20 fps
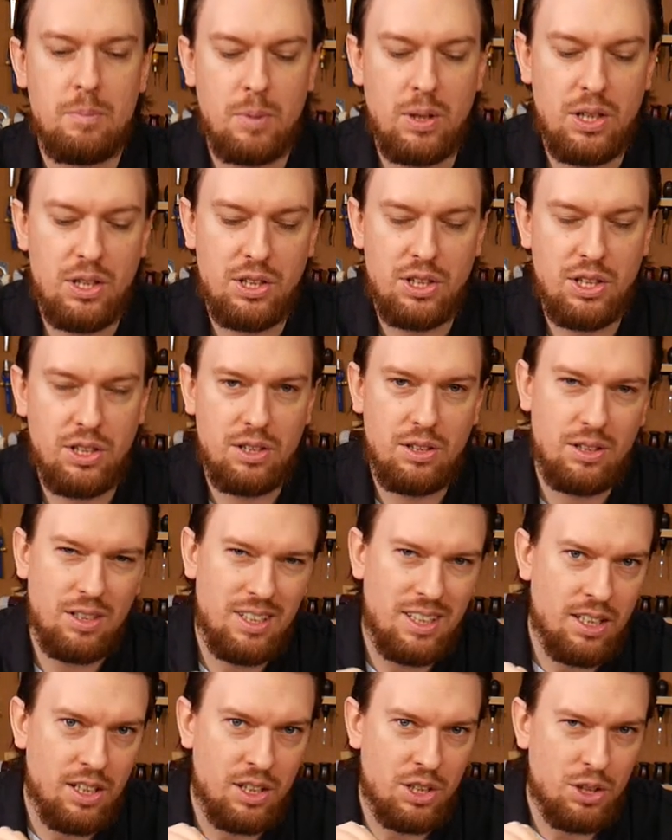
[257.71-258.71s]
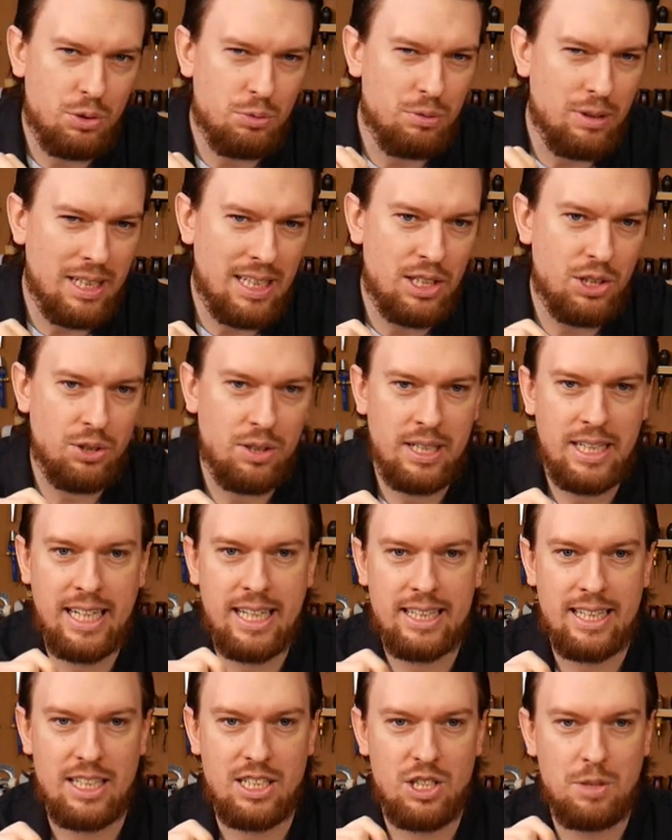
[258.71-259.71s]
because you you know you're really trying to
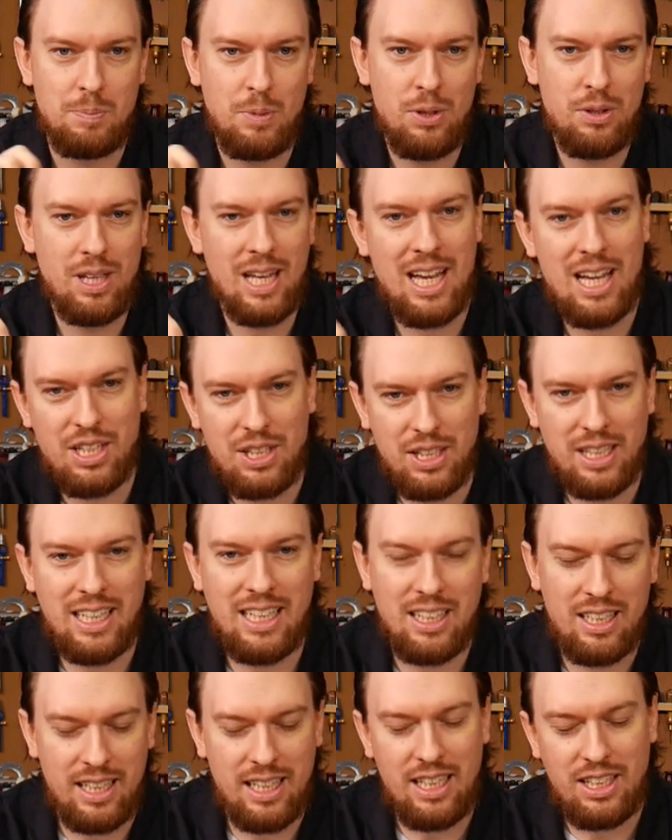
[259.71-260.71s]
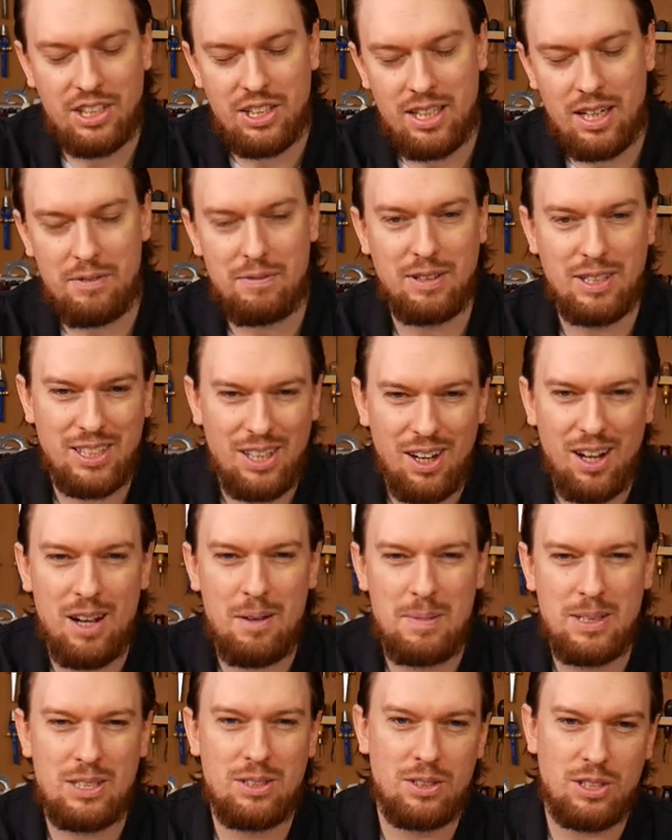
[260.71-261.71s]
get that smooth edge and each and every
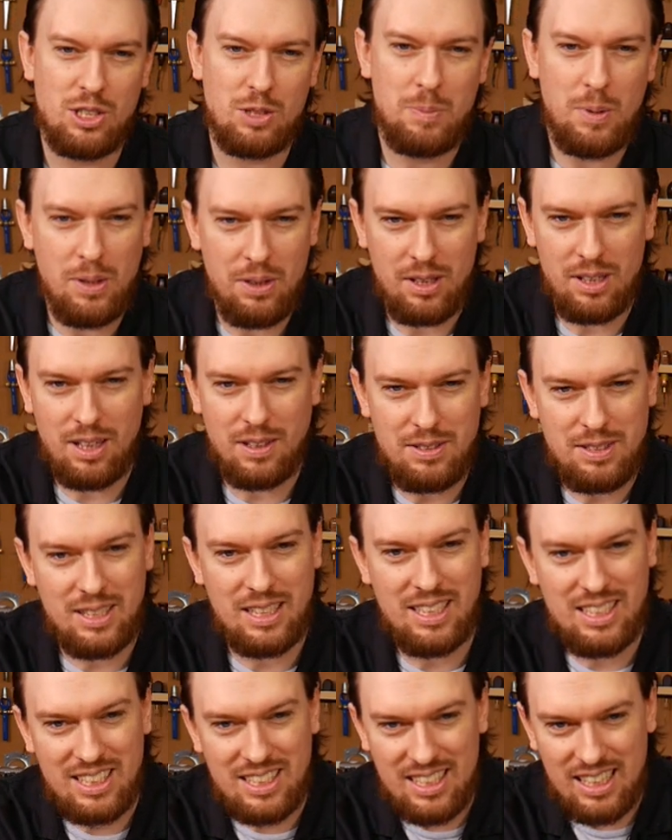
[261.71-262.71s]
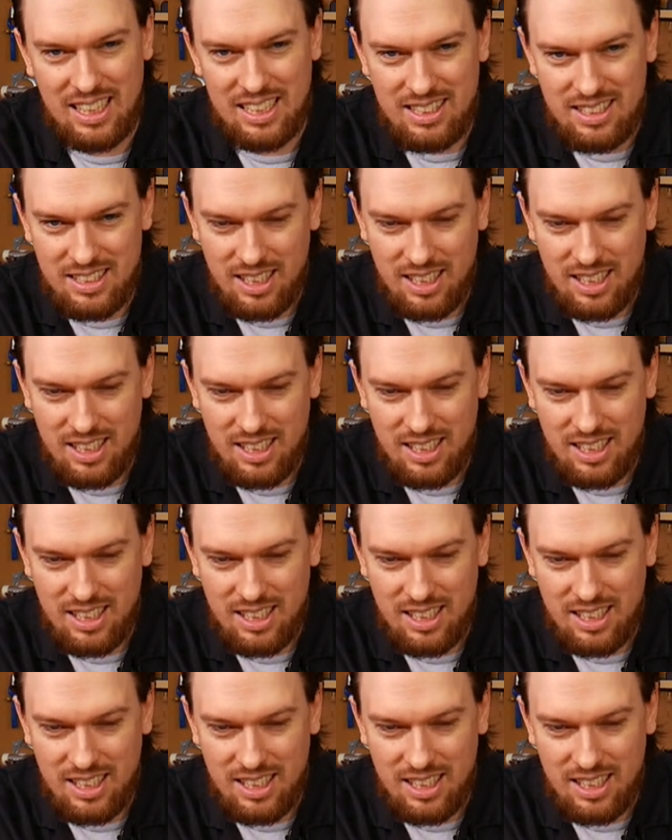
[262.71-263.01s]
time it's not smooth enough so you just a